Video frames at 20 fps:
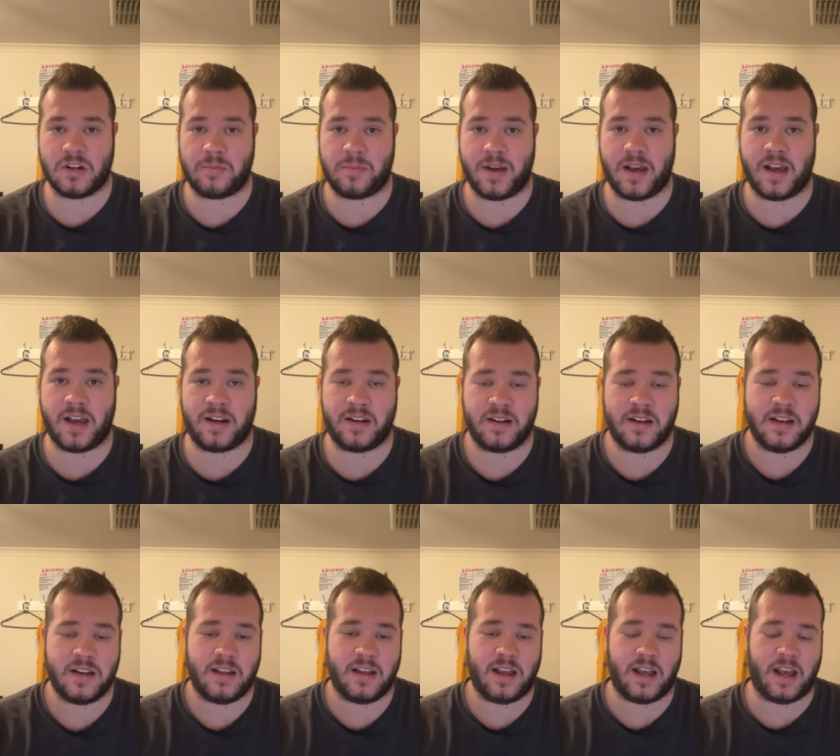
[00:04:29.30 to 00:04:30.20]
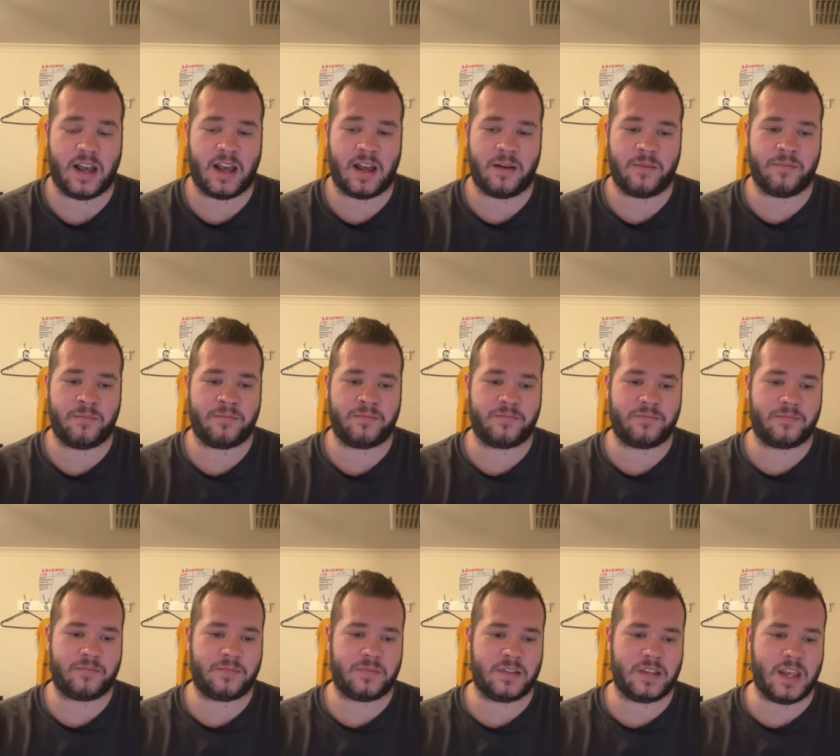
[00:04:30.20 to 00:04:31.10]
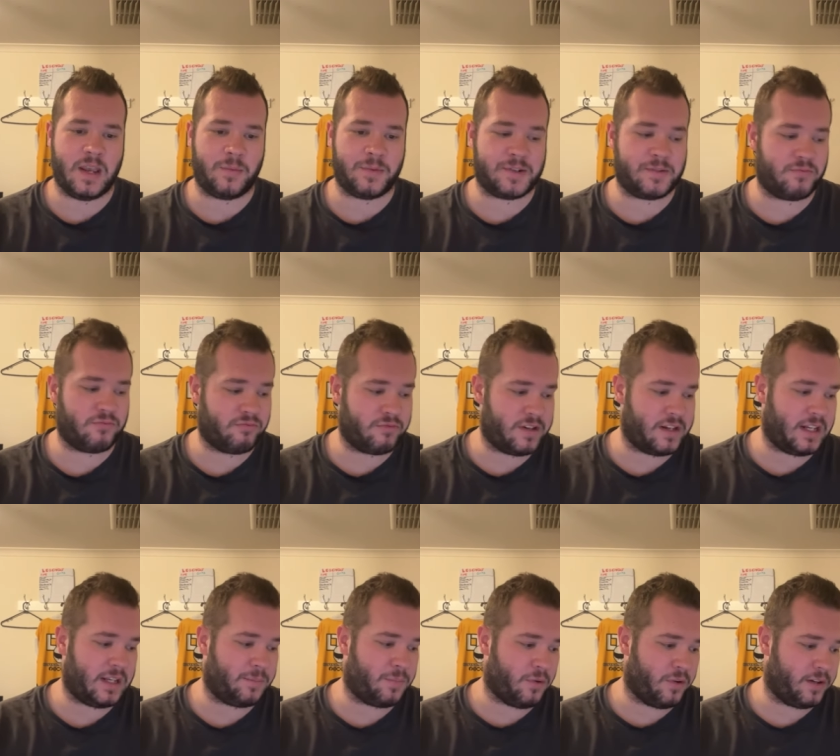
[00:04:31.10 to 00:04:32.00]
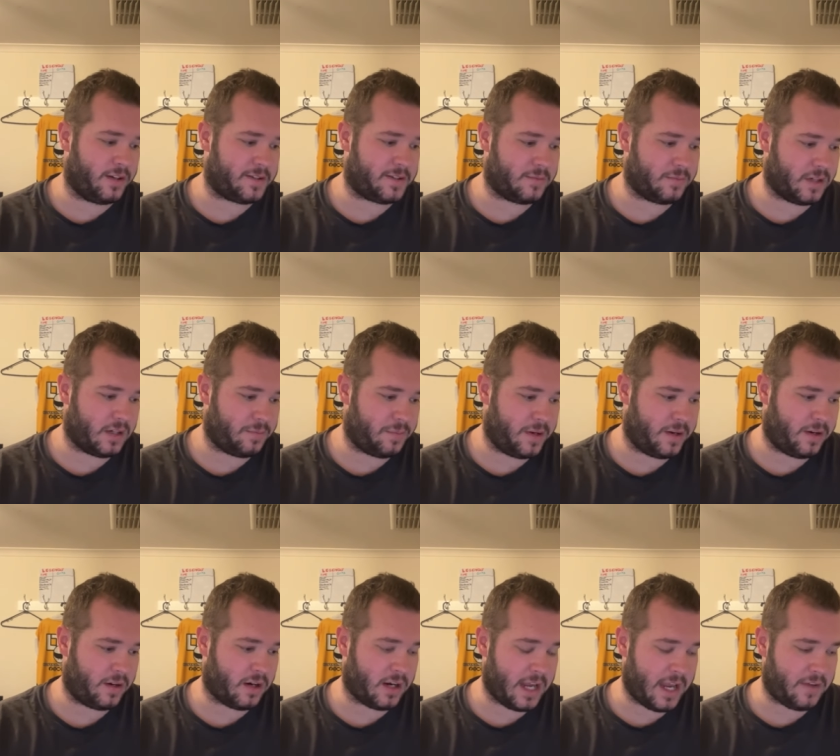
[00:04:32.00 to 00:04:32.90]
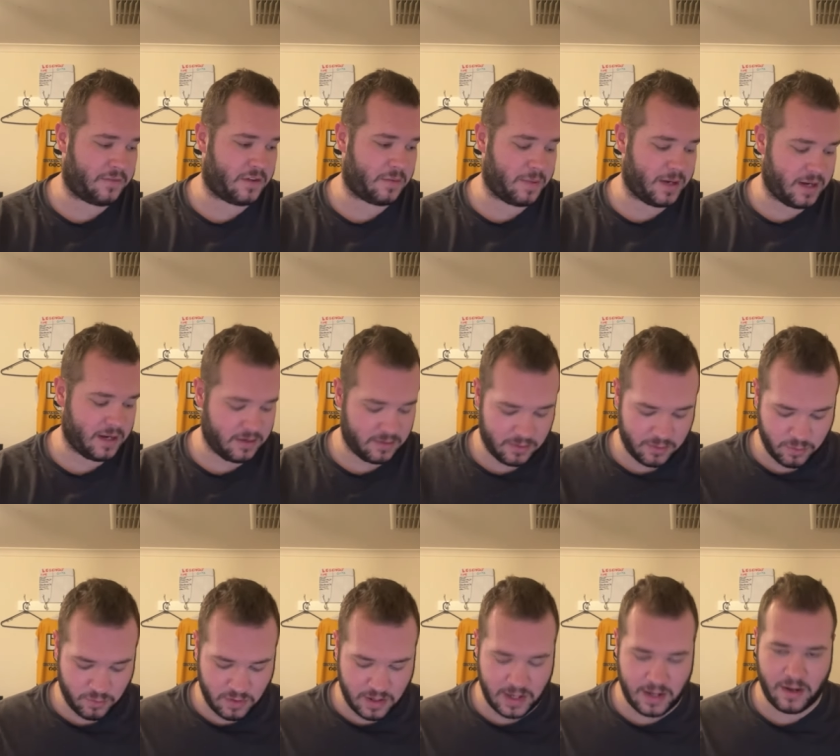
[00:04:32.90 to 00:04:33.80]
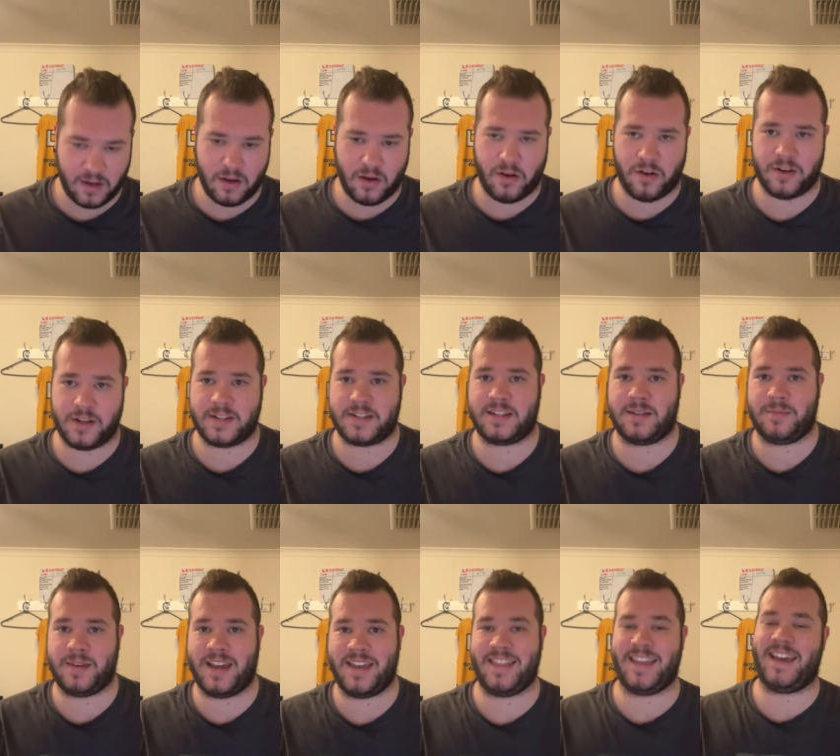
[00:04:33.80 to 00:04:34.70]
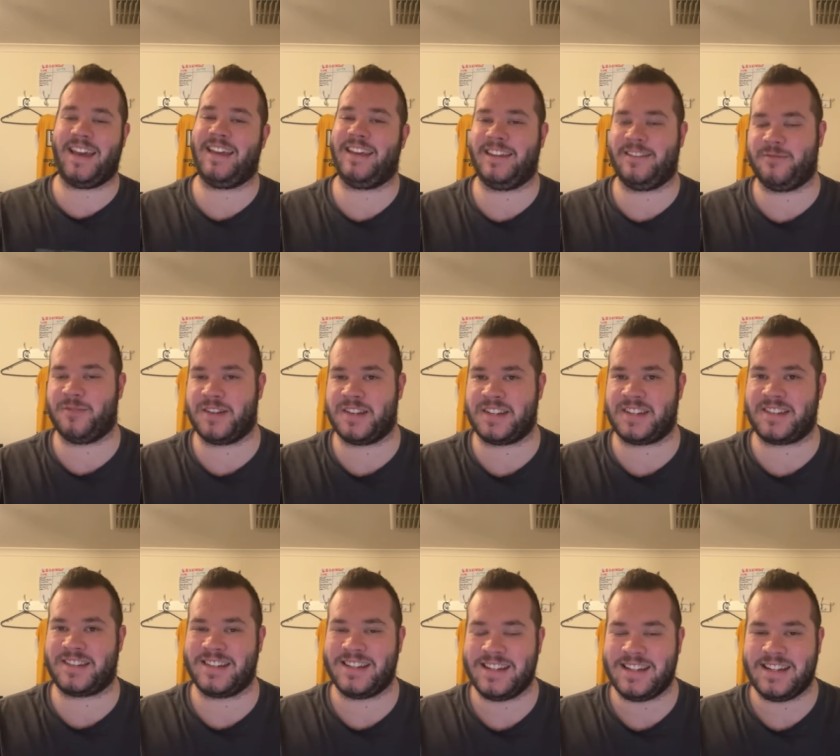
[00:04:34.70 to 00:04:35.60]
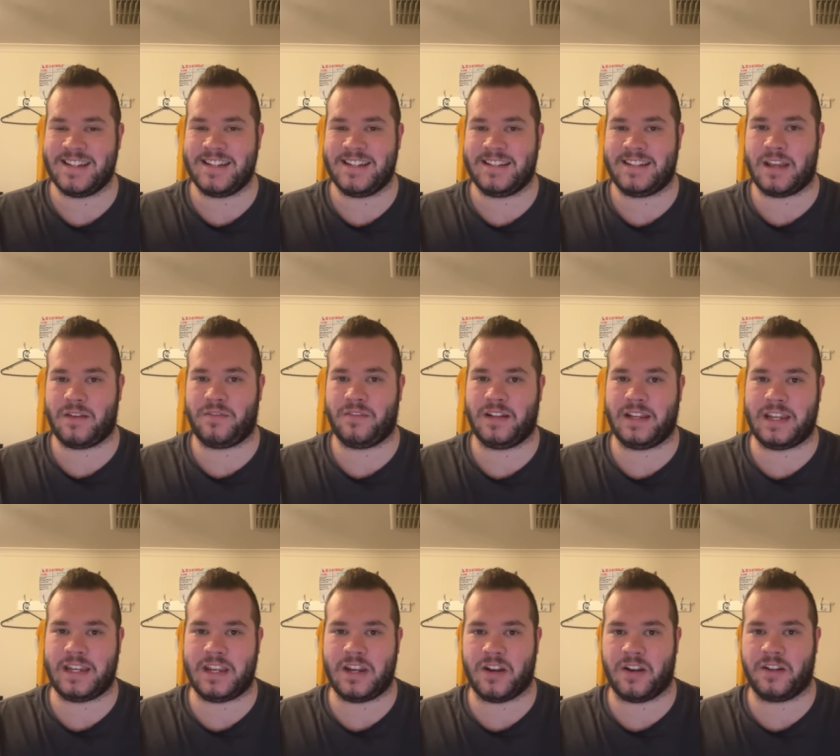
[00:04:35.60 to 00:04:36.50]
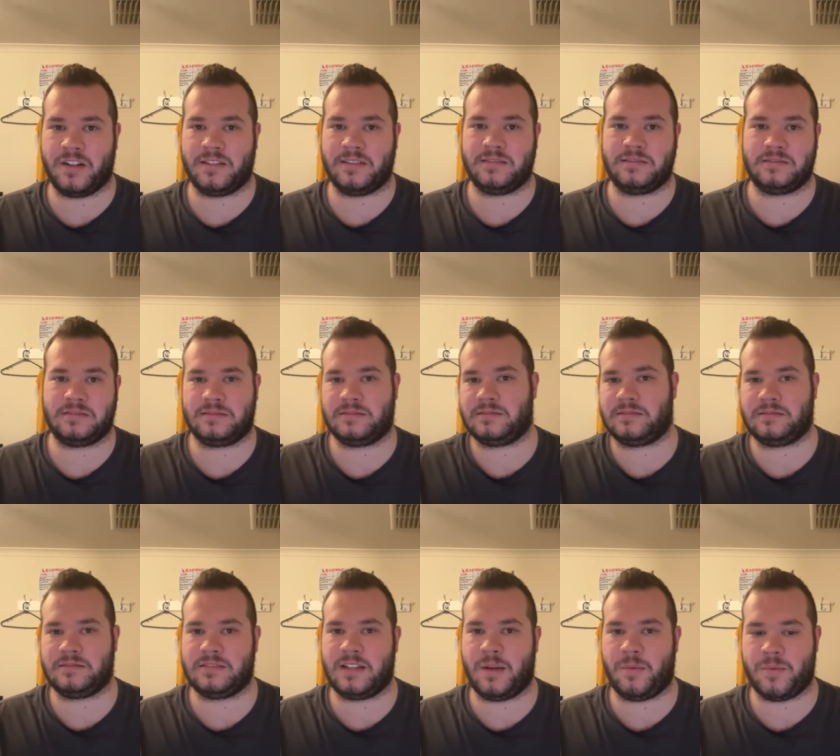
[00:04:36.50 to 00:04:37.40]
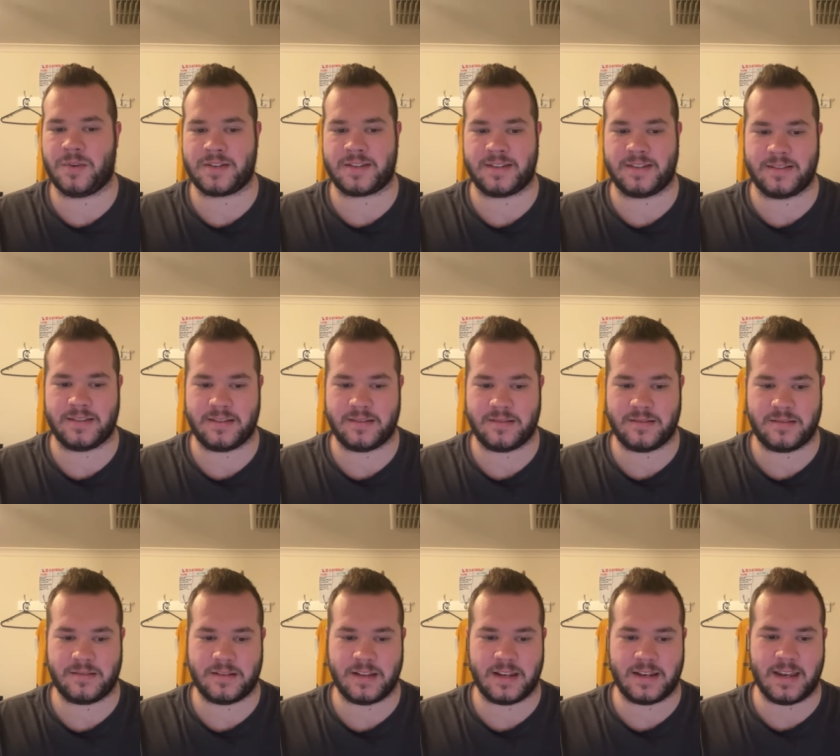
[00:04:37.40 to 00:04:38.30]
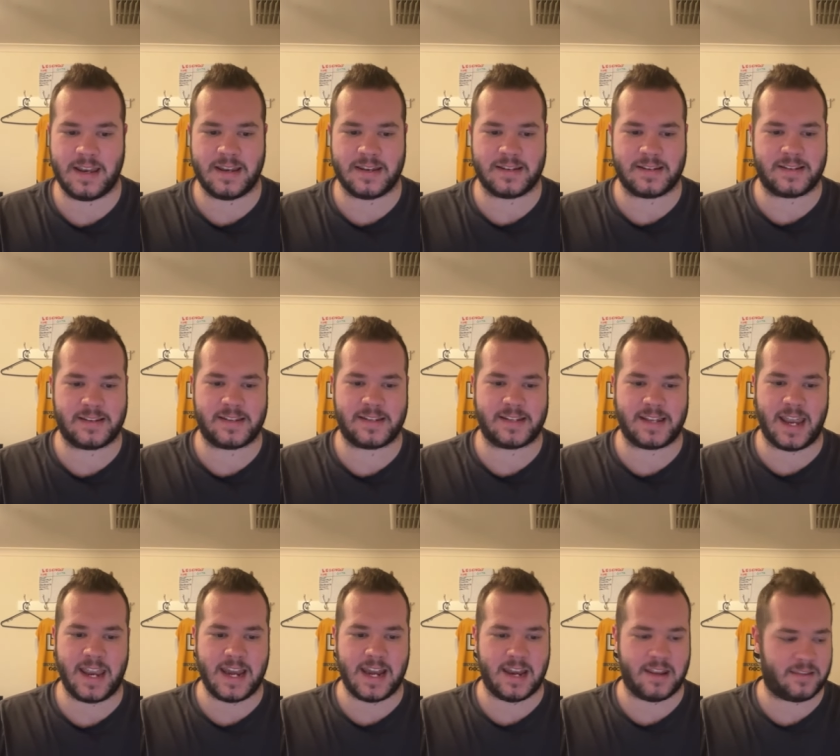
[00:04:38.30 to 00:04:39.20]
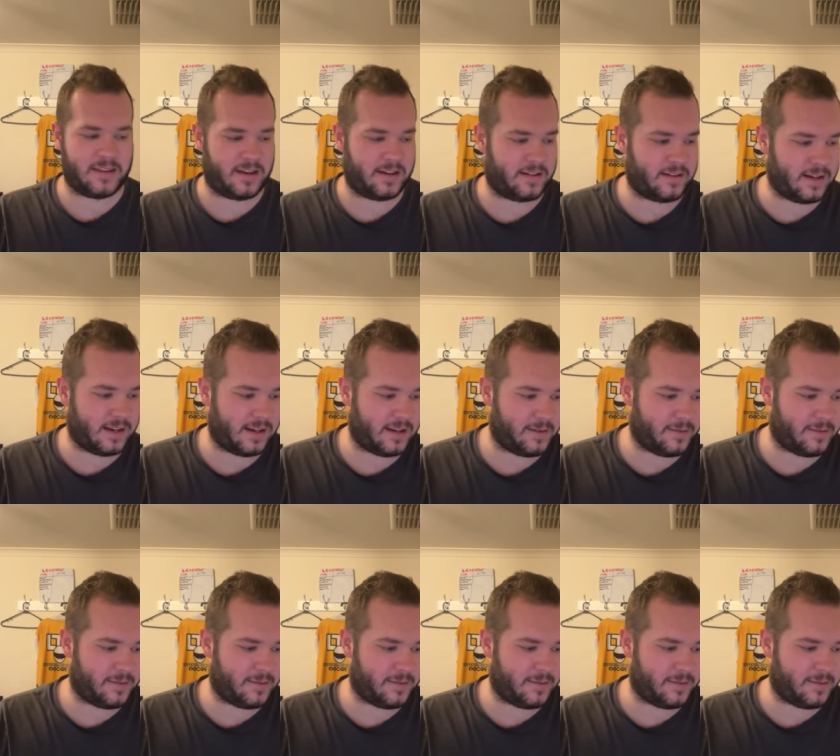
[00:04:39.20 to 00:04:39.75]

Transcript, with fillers: part. It was really pointless, in my opinion. I have to be quite honest about that. It was definitely, you know, it didn't say anything. Like,